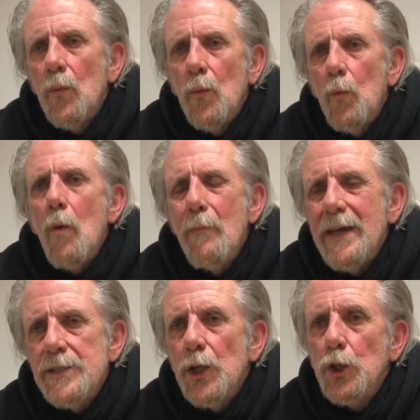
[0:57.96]
What
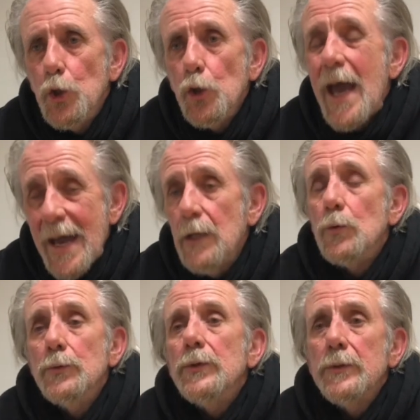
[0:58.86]
makes a good
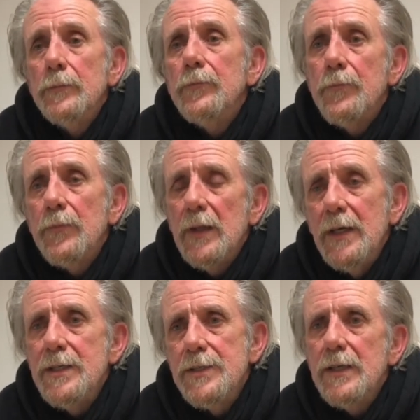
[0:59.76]
hound
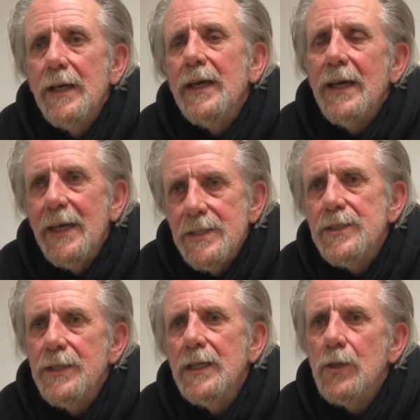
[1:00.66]
is its
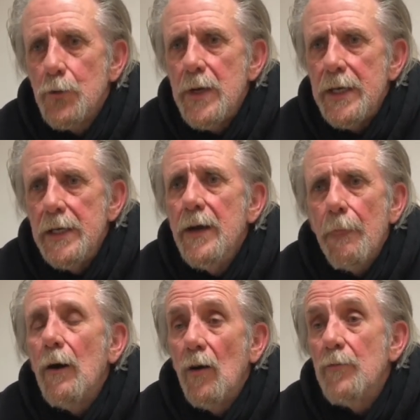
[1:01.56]
degree
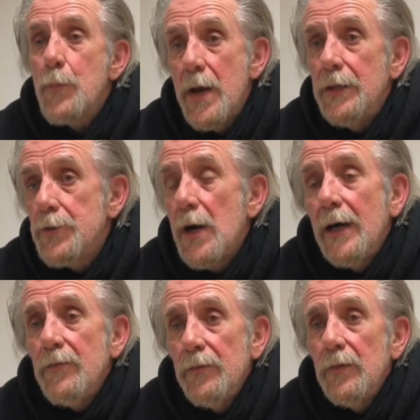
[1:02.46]
of prey
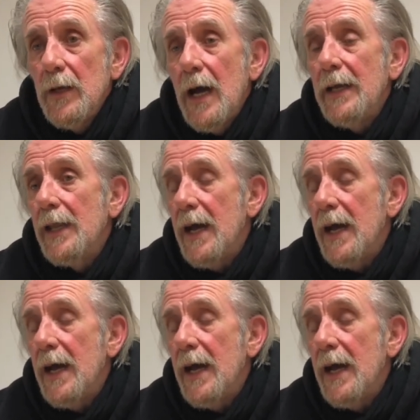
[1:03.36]
drive, and a